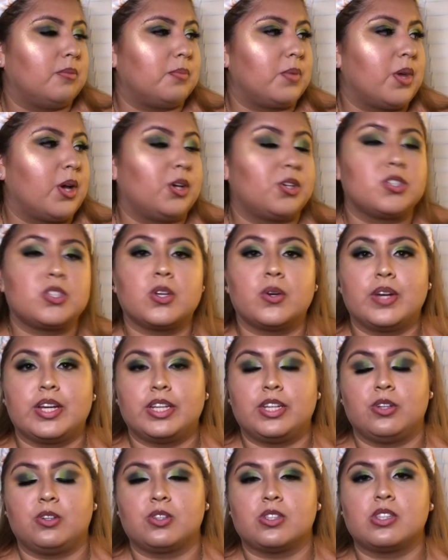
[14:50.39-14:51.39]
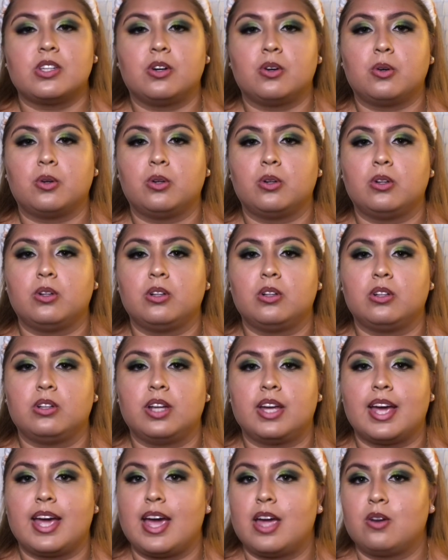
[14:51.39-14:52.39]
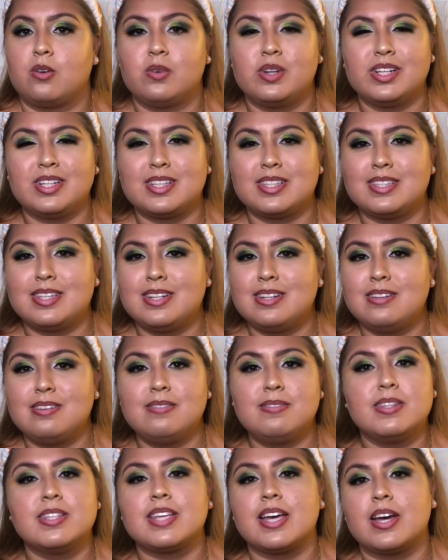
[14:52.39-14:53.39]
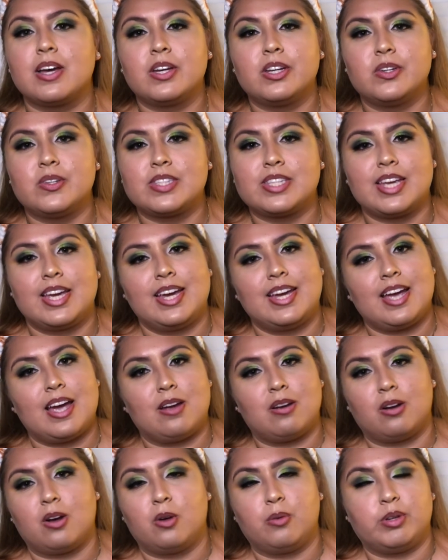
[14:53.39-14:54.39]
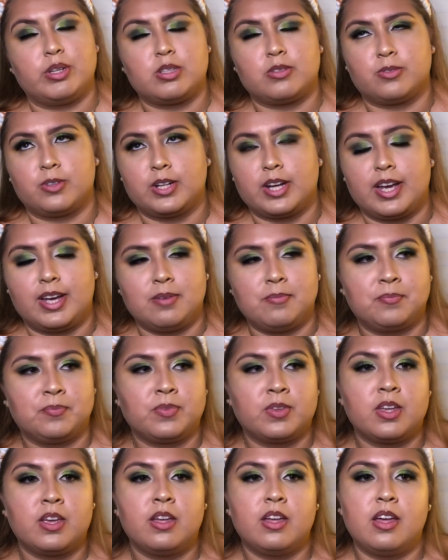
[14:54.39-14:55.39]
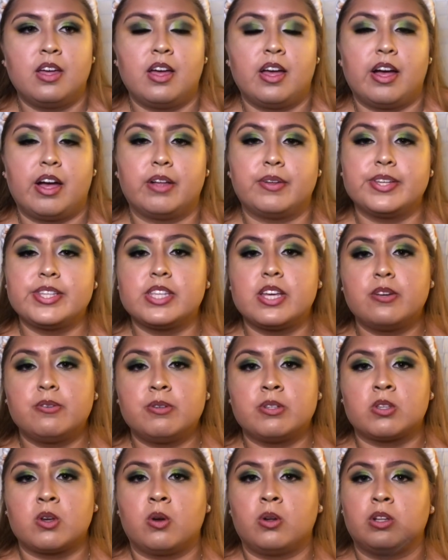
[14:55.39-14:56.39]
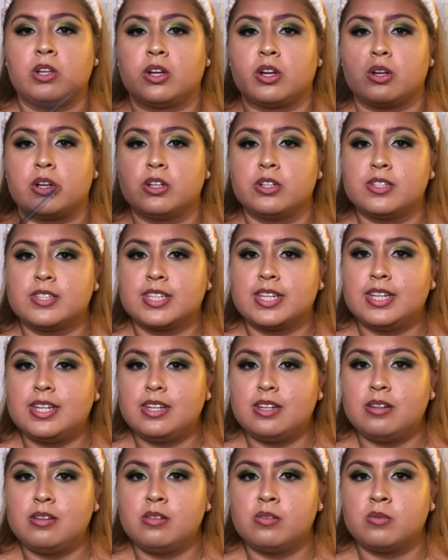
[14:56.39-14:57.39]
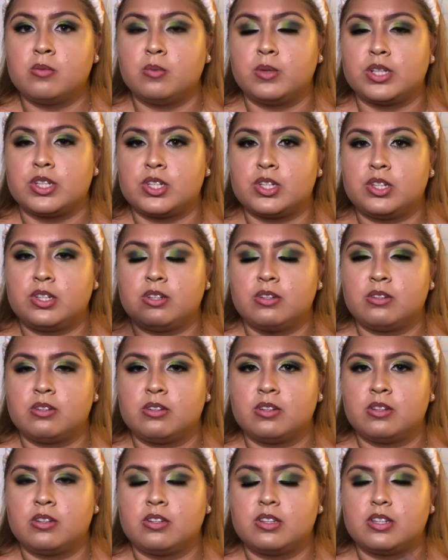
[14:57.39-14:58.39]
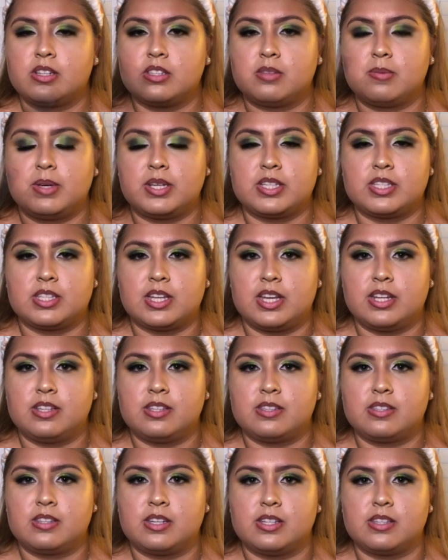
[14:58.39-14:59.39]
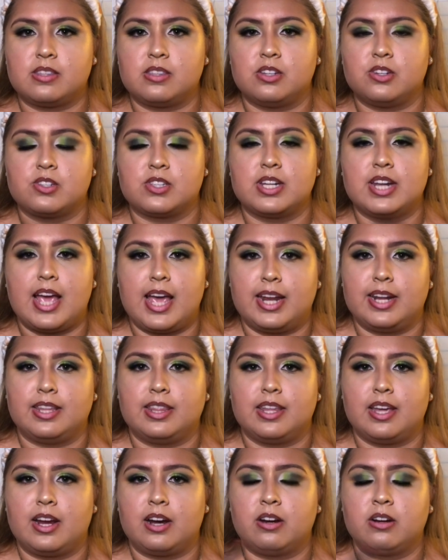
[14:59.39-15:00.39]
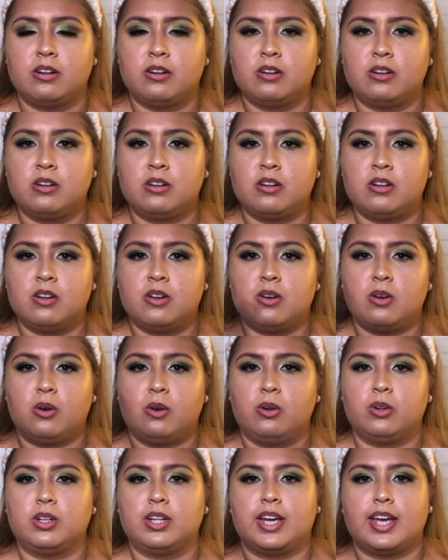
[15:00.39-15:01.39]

Also I use the Ole Henriksen, is that how you say it? I always forget. I always thought it was Ole Herskin, which doesn't make sense. There's an N in there. Ole